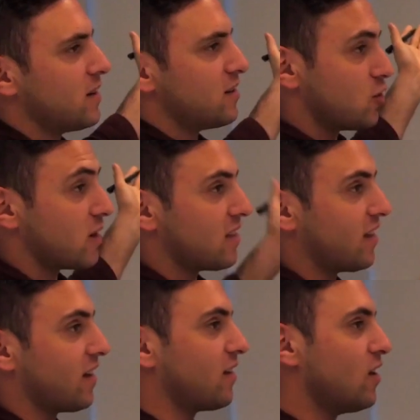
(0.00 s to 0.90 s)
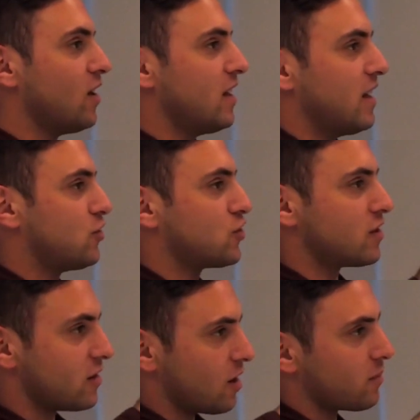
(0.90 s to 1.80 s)
me to do anything. It's just
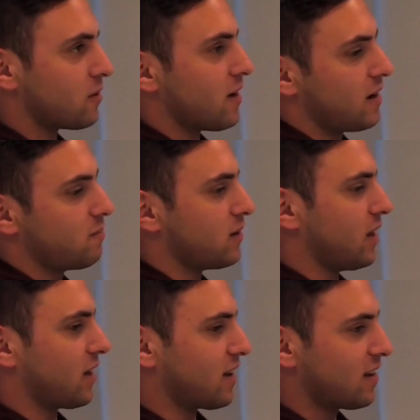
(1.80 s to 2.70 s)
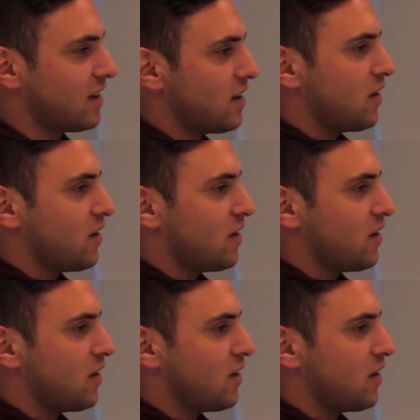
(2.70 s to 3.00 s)
a number, right? But, like,